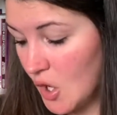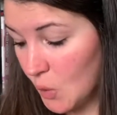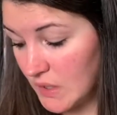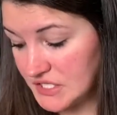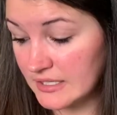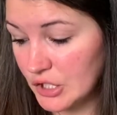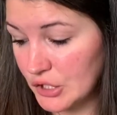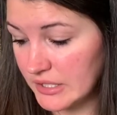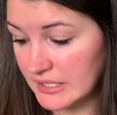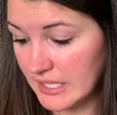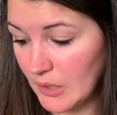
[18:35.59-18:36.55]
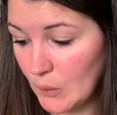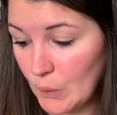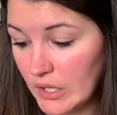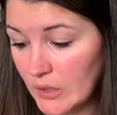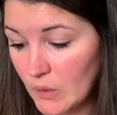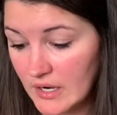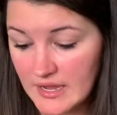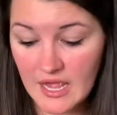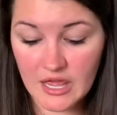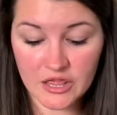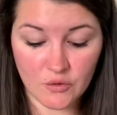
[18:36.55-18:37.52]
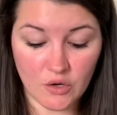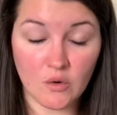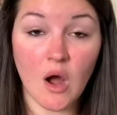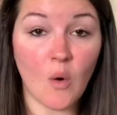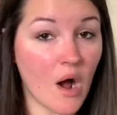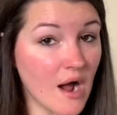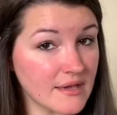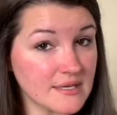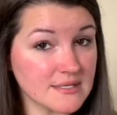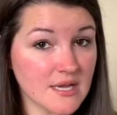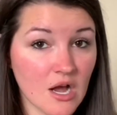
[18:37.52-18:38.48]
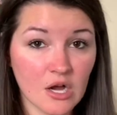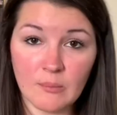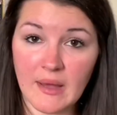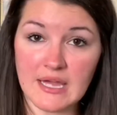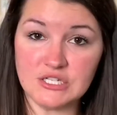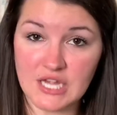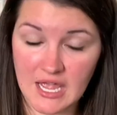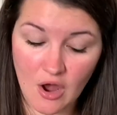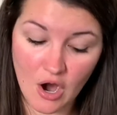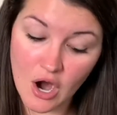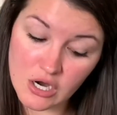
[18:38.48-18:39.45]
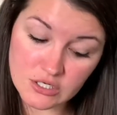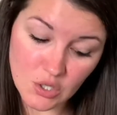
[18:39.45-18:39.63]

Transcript: which currently we're working through a walking song by J.R.R.